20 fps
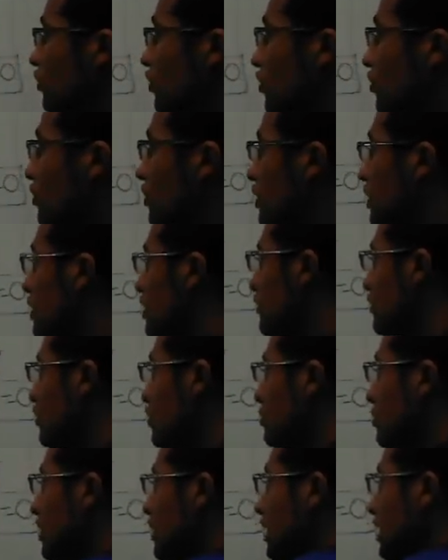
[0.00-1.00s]
If you
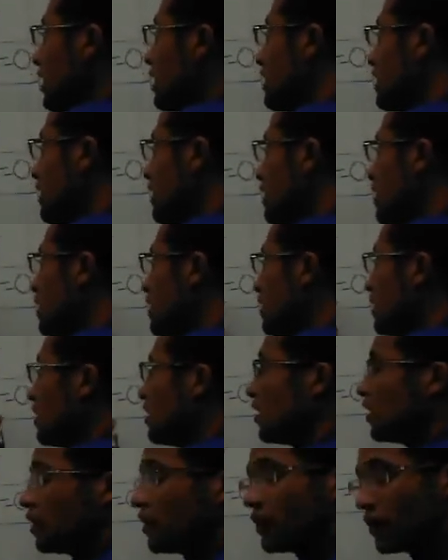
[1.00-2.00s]
plug it in here,
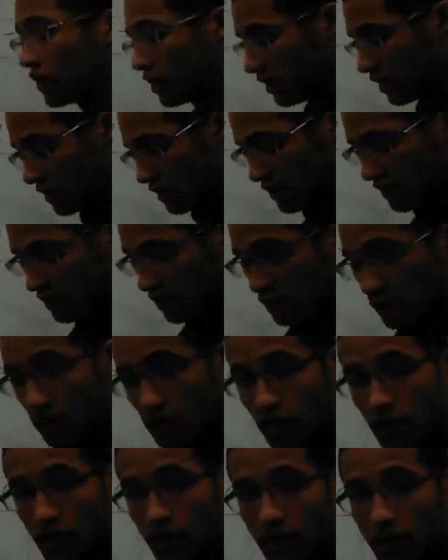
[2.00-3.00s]
you're going to get 0.
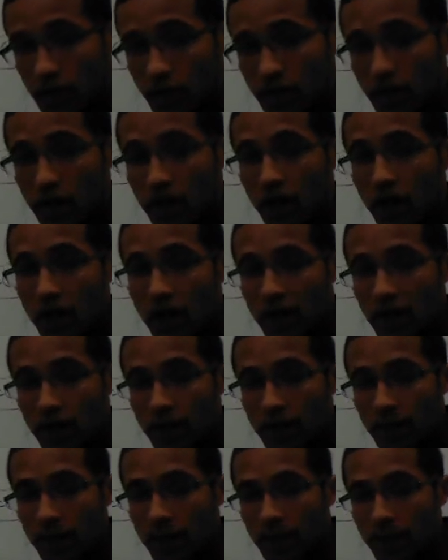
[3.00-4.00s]
All right?
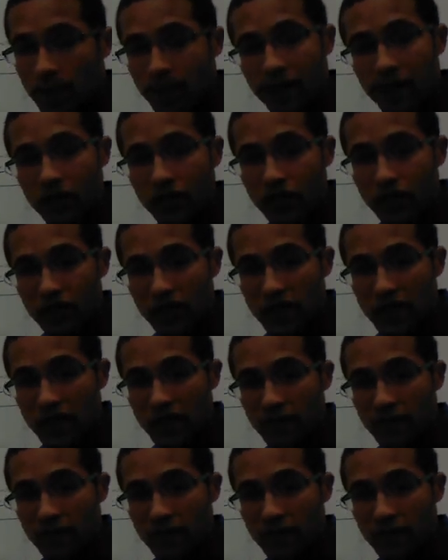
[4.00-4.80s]
Thank you for your time.